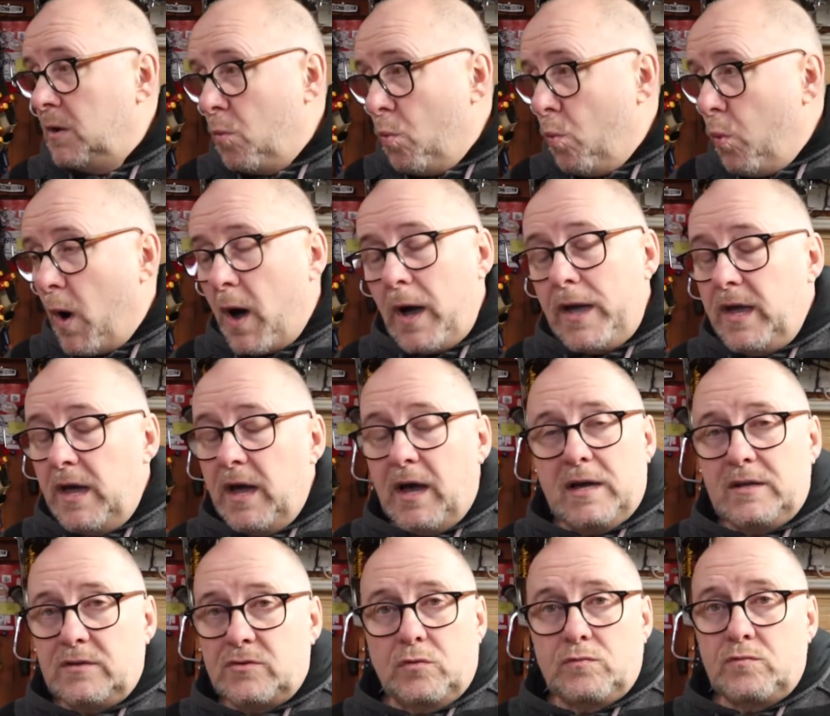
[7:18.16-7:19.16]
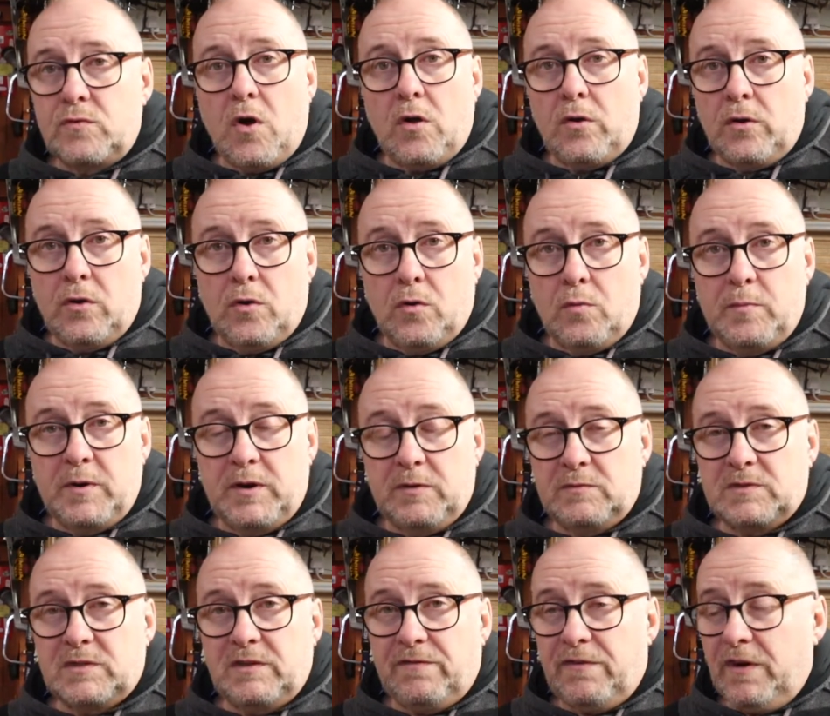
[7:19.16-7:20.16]
Why, I do not know, but it
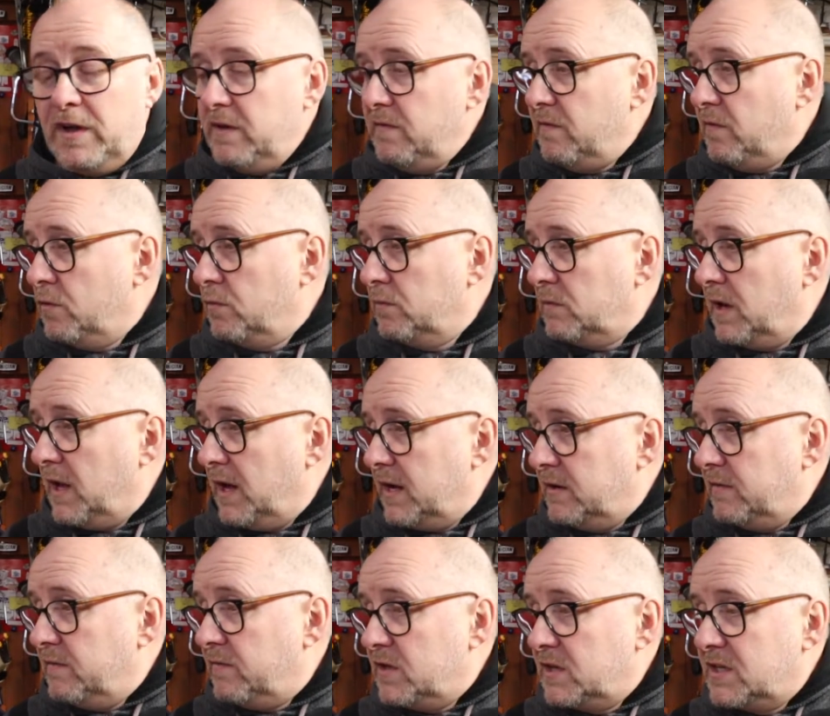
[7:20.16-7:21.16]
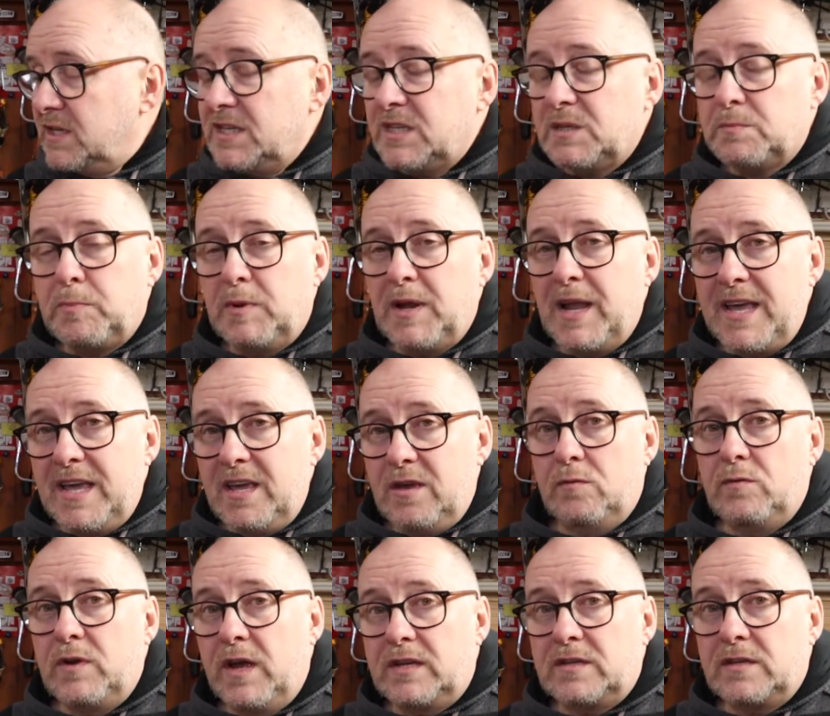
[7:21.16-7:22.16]
was the 5-volt line of the display
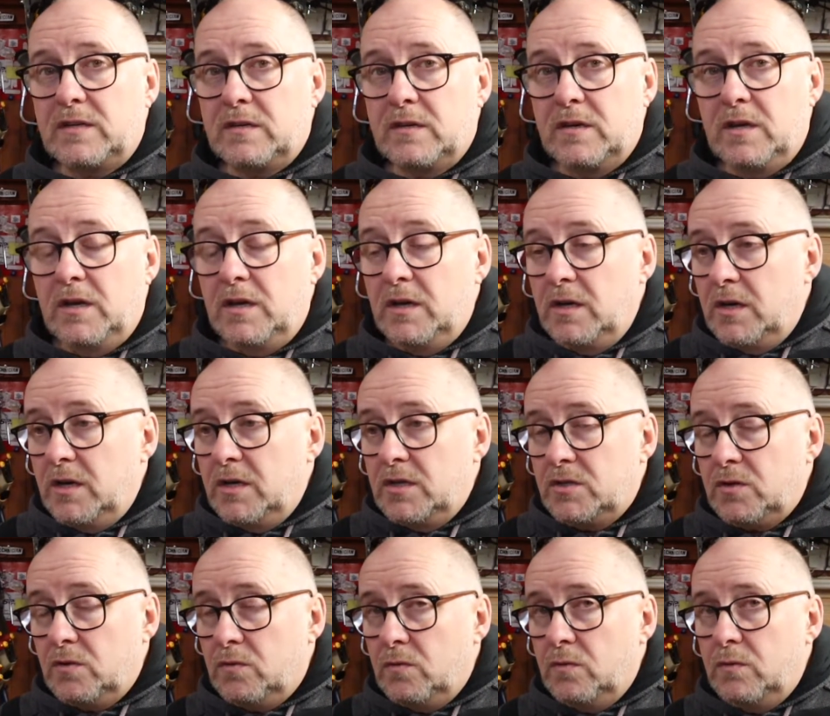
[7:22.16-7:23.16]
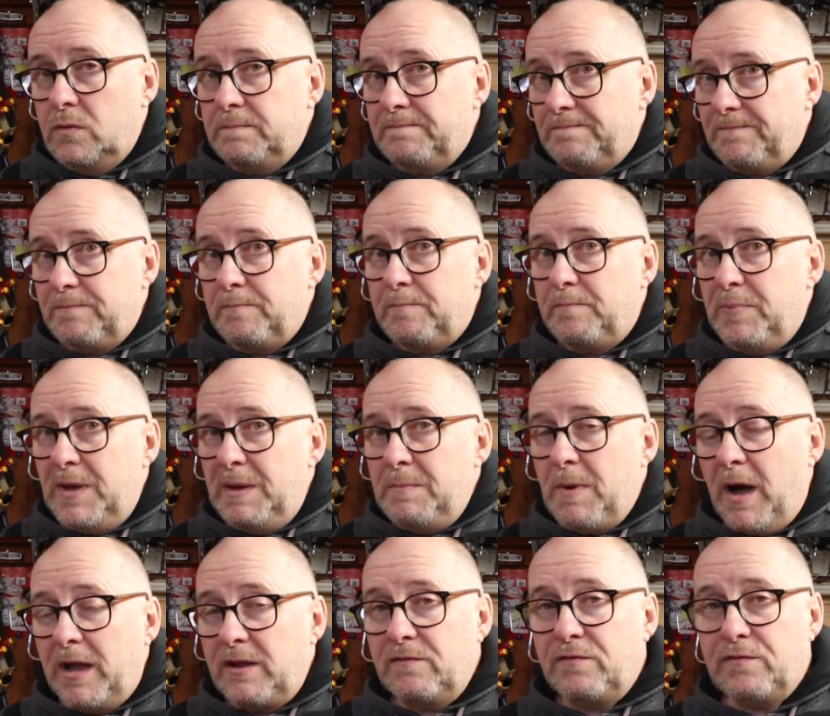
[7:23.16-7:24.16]
unit. So be
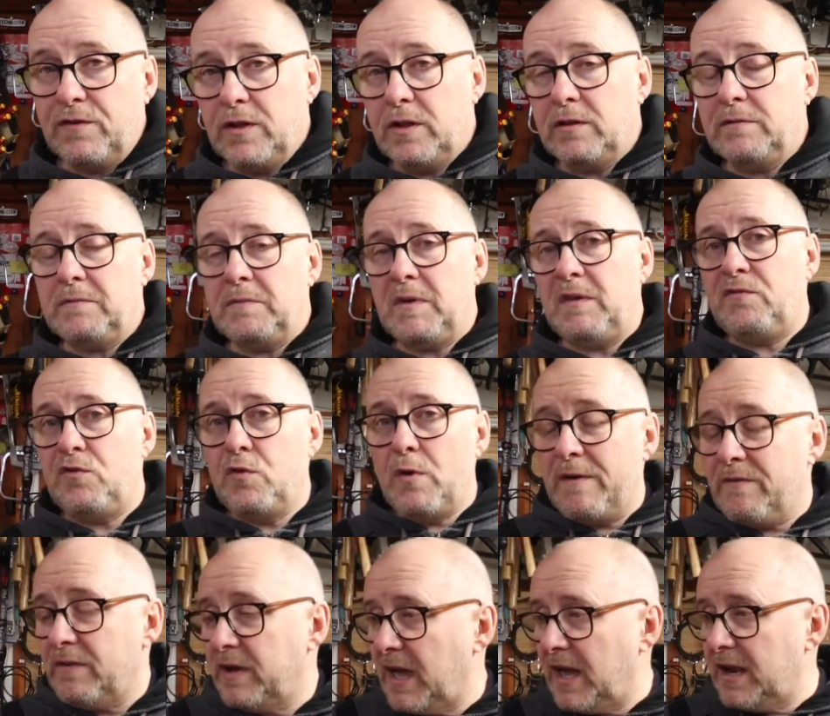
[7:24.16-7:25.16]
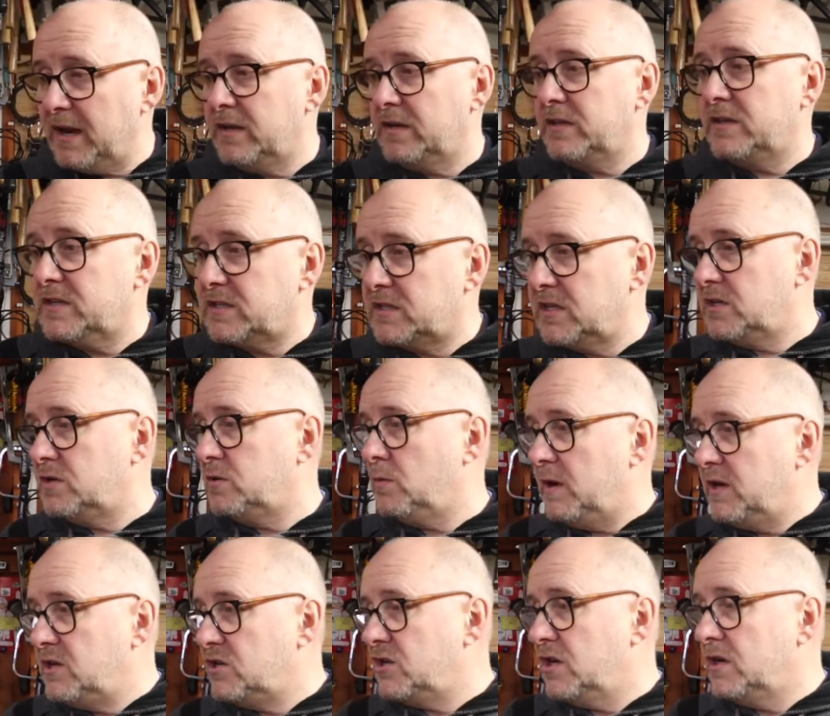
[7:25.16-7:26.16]
mindful, if you ever get into this
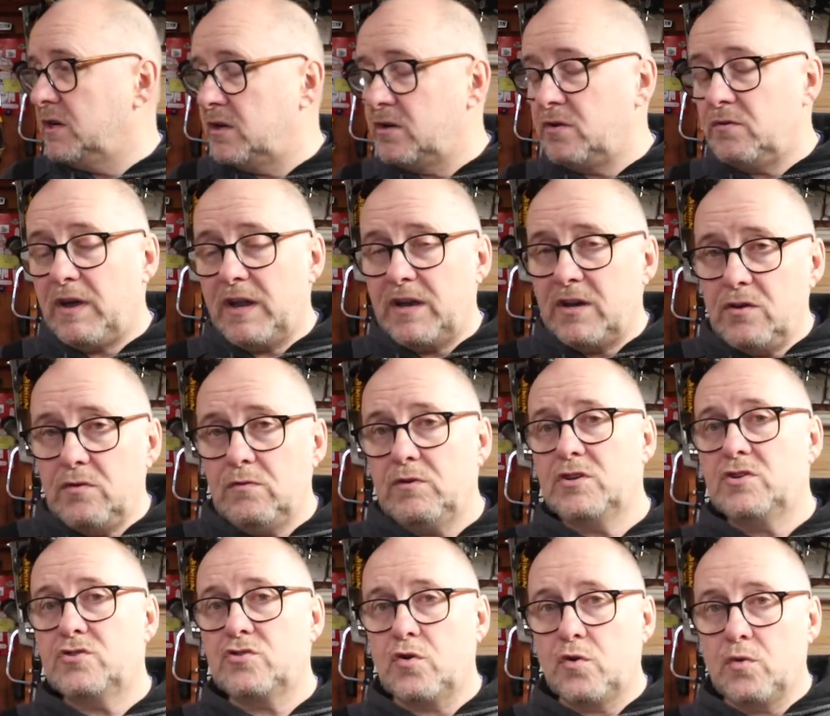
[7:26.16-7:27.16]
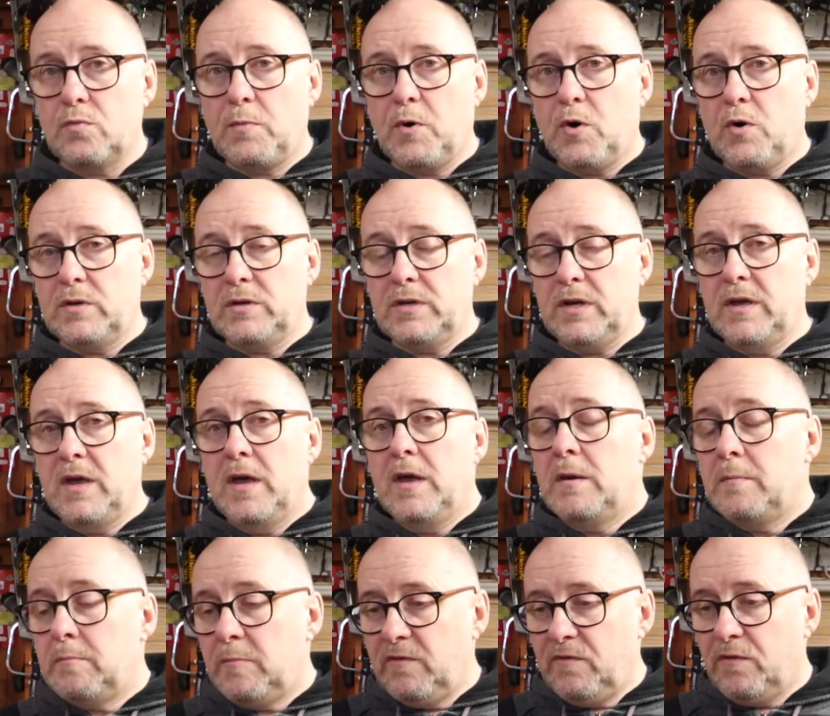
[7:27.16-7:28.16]
situation and you get a new control board,
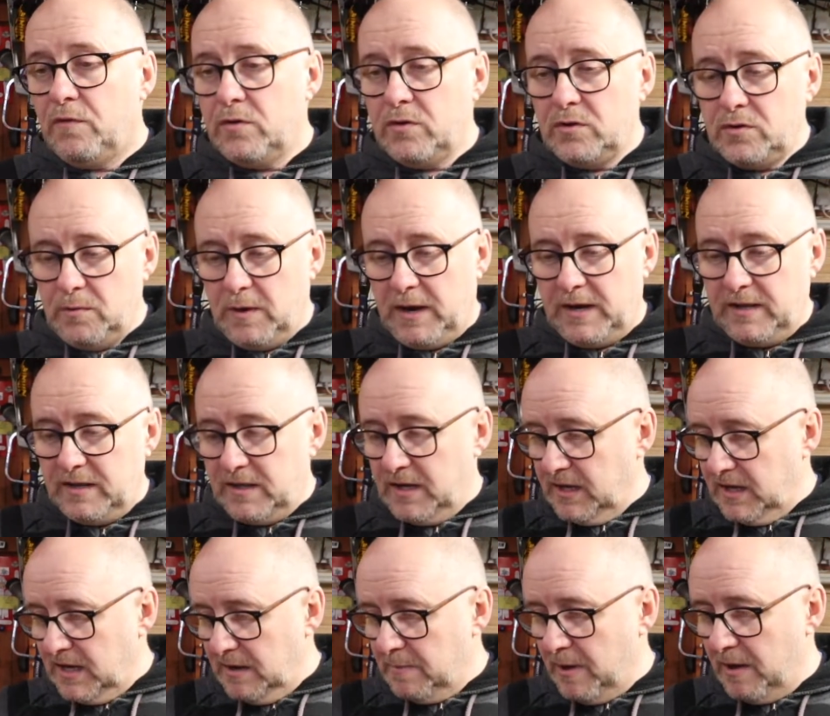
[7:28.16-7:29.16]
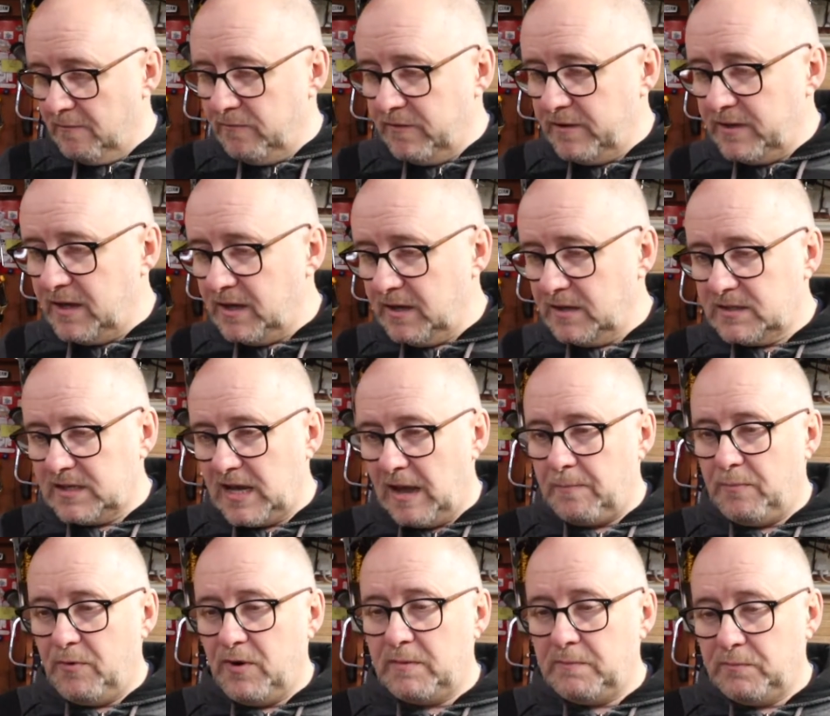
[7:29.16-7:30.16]
before you do anything, keep everything
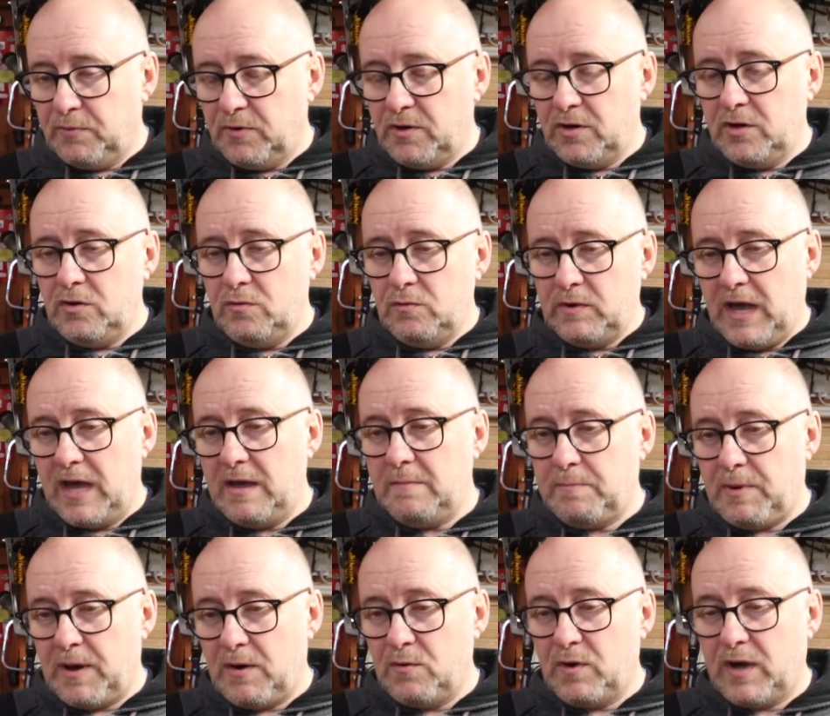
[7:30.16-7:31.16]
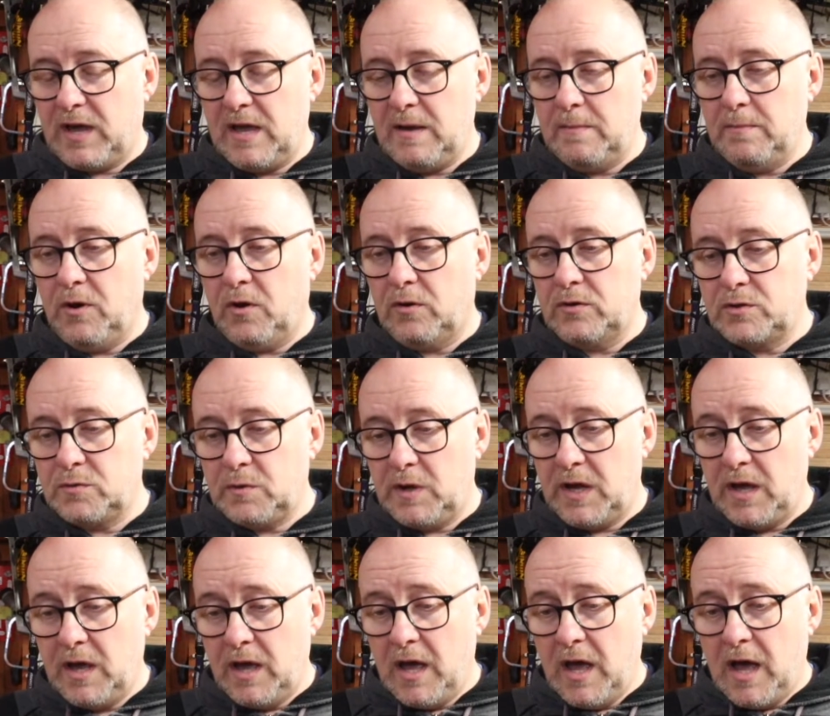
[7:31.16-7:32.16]
separate, put a new power cable onto
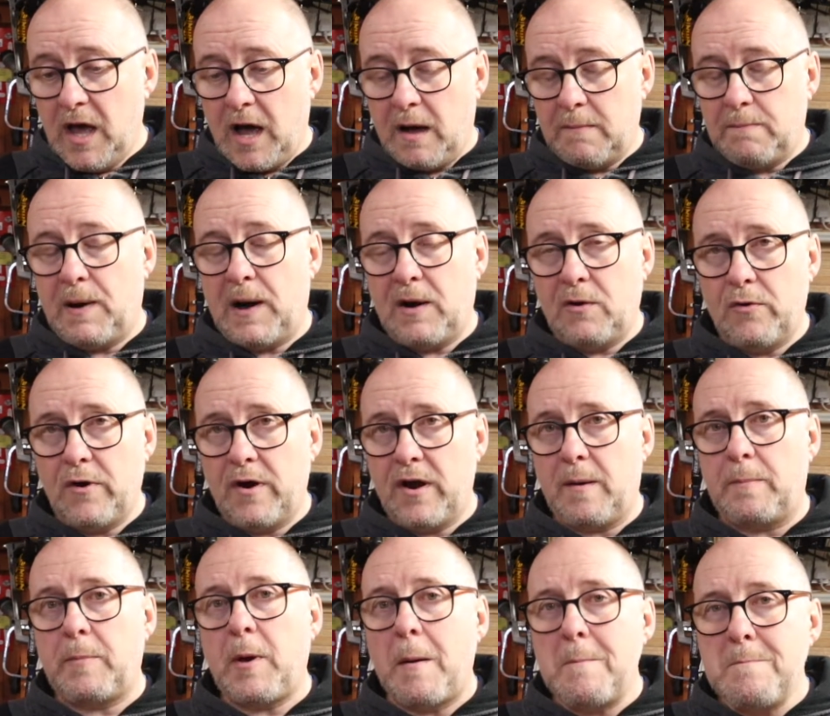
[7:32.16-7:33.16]
it and power it up.